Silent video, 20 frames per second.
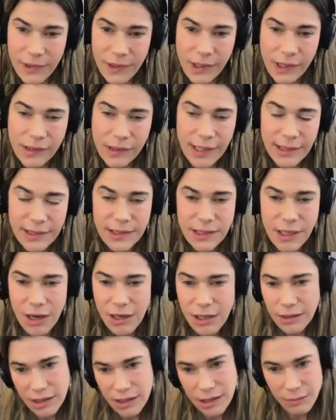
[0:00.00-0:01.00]
let's
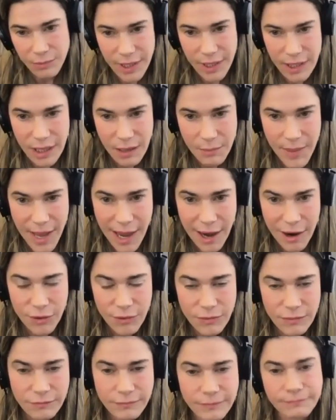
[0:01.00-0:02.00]
talk a little bit
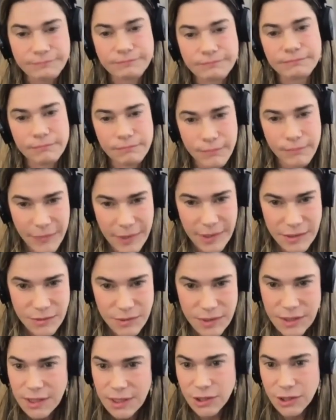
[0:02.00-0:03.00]
about, this
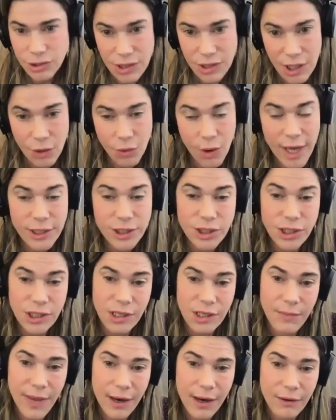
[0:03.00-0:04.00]
was an interesting question
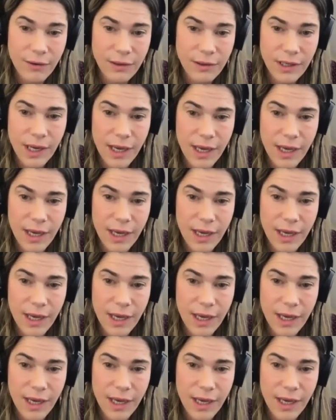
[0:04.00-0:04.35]
about